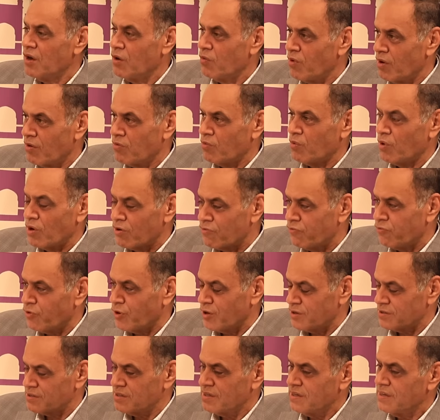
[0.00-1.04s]
We are
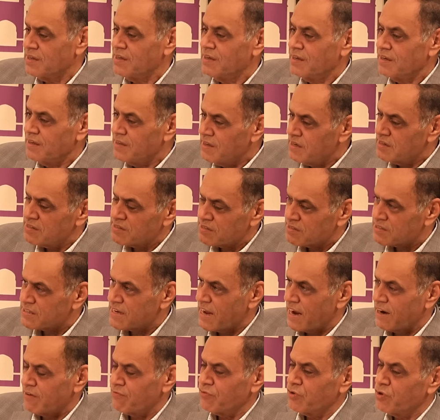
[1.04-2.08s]
workforce. Here's a
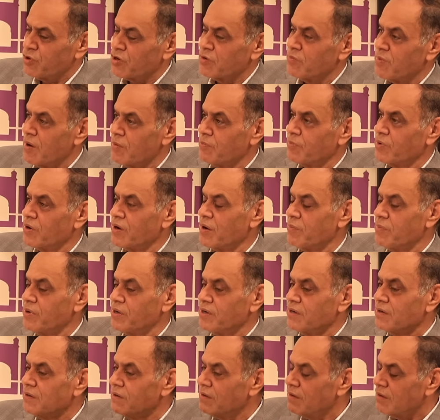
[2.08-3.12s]
stat for you to remember. I
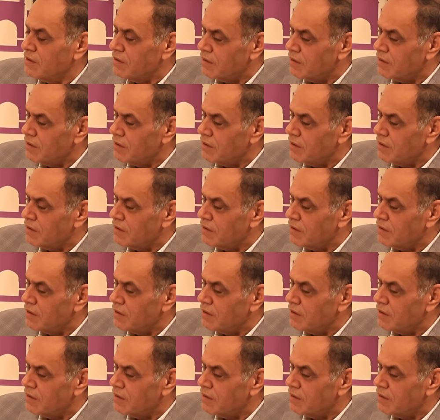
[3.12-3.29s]
mean,